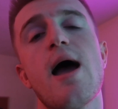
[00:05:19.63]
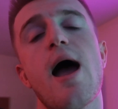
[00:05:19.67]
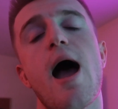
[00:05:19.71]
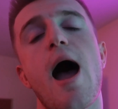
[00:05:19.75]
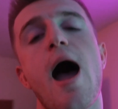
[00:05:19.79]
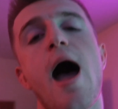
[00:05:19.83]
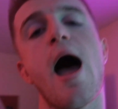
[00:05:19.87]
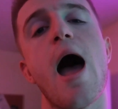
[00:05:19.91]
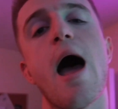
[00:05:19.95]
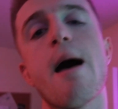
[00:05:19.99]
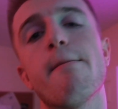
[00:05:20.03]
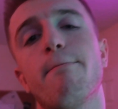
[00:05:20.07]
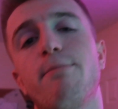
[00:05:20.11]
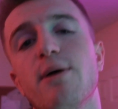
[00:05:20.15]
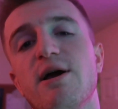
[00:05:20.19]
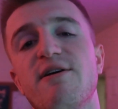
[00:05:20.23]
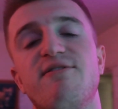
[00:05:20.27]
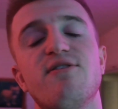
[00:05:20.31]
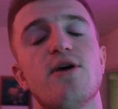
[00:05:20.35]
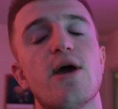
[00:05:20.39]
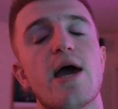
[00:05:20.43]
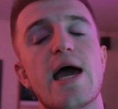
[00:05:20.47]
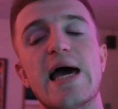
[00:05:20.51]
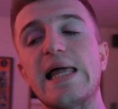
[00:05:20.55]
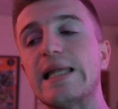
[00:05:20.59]
But if
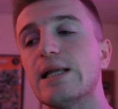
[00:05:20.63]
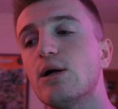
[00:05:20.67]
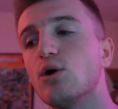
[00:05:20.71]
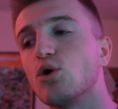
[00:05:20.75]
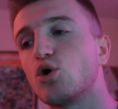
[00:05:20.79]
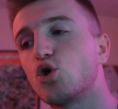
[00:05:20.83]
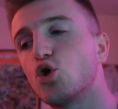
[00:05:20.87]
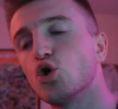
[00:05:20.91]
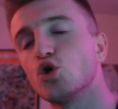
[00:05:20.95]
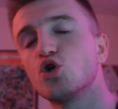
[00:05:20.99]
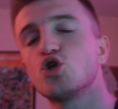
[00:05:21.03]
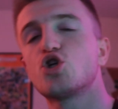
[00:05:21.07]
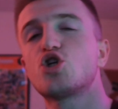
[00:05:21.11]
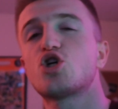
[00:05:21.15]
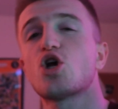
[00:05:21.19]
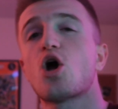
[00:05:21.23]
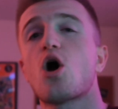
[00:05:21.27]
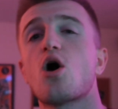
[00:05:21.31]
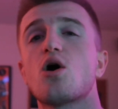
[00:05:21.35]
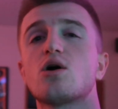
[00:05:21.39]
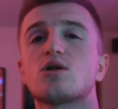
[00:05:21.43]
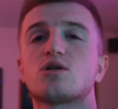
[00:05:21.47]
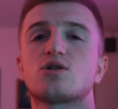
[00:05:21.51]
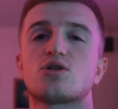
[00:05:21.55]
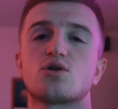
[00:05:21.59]
you hear little
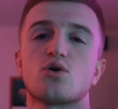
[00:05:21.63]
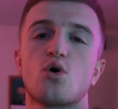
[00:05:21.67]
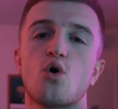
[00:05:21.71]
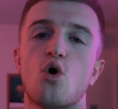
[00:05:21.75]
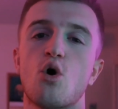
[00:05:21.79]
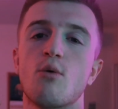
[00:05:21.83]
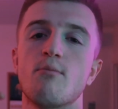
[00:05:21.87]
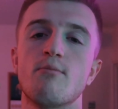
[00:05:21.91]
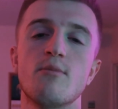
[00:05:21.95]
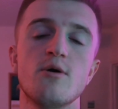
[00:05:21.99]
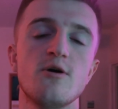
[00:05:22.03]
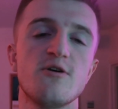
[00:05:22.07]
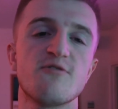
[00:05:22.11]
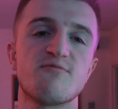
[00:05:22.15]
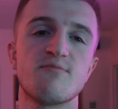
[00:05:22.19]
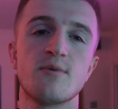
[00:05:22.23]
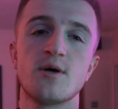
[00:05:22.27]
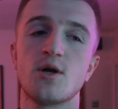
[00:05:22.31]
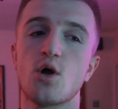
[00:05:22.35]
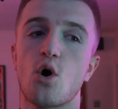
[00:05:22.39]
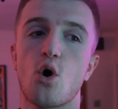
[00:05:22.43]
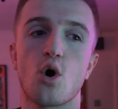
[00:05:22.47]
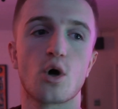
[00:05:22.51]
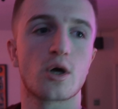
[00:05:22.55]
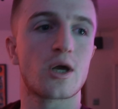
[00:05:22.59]
gunshots or
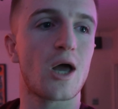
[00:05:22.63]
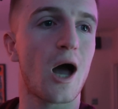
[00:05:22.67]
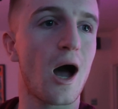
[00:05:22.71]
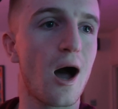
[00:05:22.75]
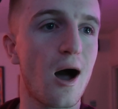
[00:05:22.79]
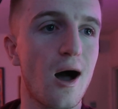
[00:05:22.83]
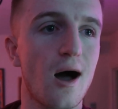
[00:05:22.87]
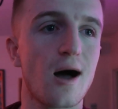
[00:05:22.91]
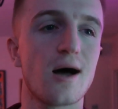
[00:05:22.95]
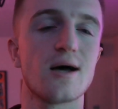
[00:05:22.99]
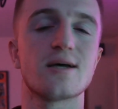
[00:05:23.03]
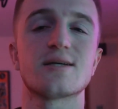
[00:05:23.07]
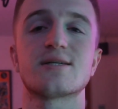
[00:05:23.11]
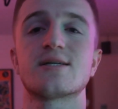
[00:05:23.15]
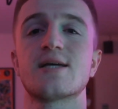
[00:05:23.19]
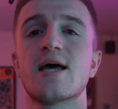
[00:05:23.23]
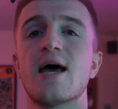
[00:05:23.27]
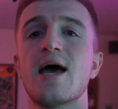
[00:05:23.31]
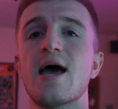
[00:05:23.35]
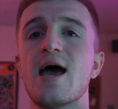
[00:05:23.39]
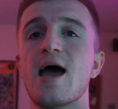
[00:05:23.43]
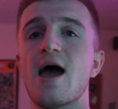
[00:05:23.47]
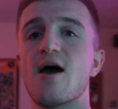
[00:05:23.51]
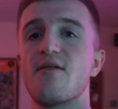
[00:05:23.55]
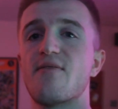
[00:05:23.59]
movement or cars,
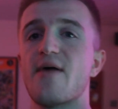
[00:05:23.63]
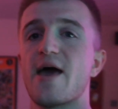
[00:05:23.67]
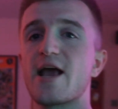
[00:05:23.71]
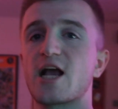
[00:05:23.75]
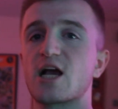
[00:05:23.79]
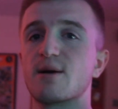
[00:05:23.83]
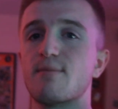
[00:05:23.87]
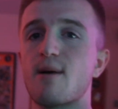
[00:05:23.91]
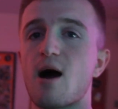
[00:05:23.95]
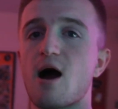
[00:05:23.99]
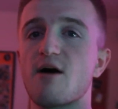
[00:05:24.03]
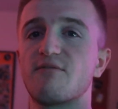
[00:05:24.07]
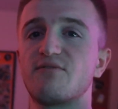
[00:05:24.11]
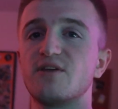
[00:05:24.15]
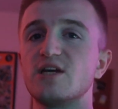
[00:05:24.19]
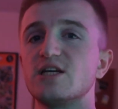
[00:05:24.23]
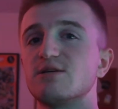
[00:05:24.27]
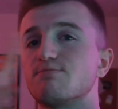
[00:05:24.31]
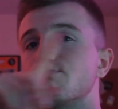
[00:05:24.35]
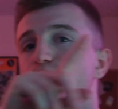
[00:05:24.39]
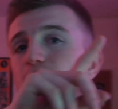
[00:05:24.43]
they come out of these